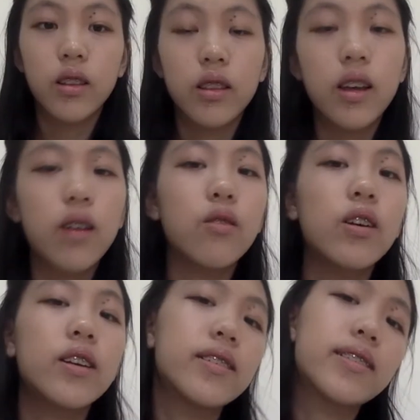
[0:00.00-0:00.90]
Now,
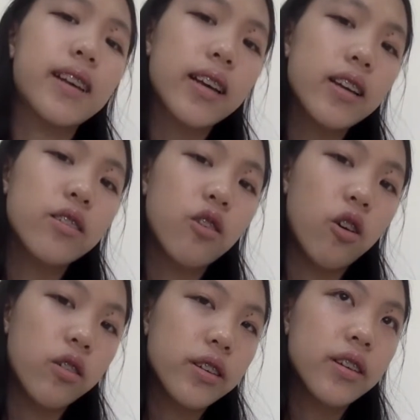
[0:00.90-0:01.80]
the second
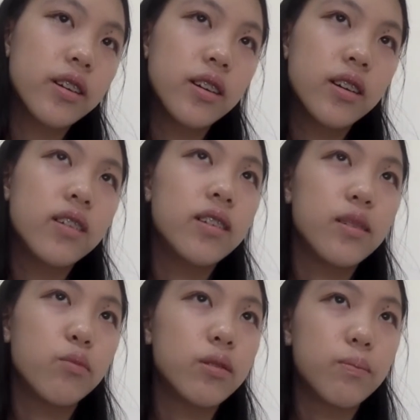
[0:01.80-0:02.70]
con
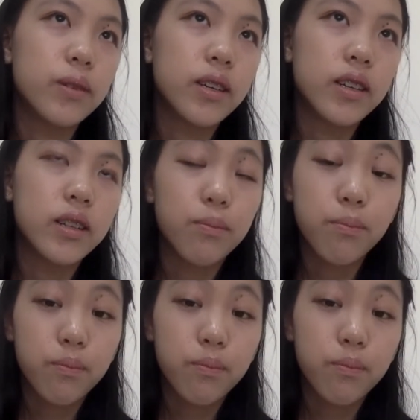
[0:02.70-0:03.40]
would be the